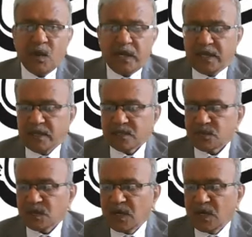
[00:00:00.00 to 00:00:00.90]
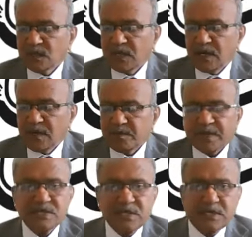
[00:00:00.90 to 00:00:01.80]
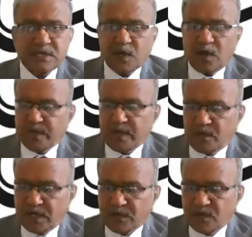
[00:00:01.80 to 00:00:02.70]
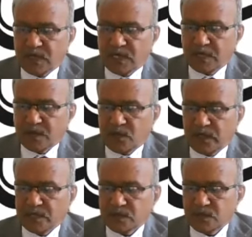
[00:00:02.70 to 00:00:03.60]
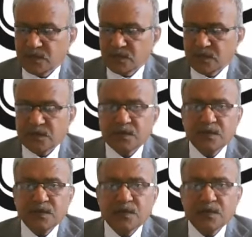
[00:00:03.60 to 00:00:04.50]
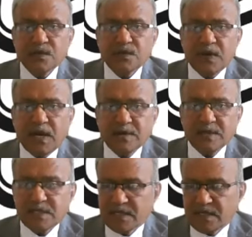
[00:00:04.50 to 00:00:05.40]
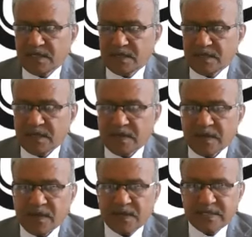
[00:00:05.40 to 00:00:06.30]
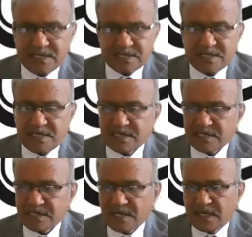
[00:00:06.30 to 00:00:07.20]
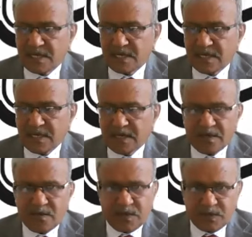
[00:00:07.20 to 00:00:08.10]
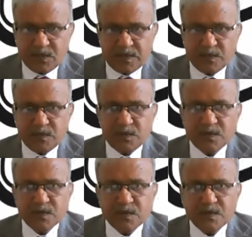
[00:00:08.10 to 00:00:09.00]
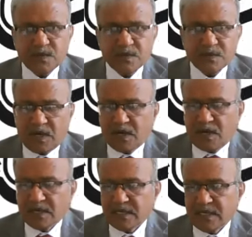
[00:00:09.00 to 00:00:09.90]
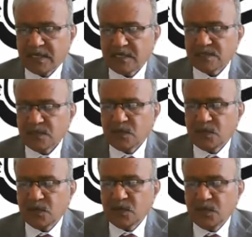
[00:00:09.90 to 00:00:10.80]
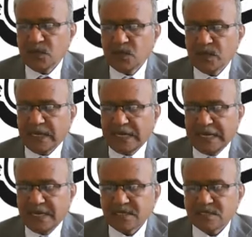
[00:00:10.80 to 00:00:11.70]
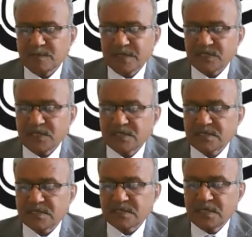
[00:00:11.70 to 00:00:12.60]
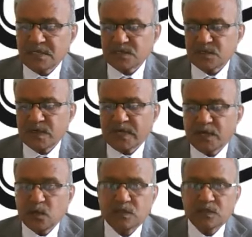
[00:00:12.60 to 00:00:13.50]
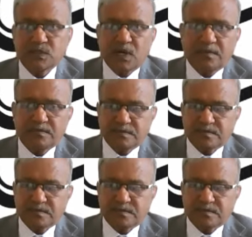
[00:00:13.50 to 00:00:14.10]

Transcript: Okay, so now the present topic what we are going to I mean discuss wanted to talk on that is, do you need special skills to get a good job?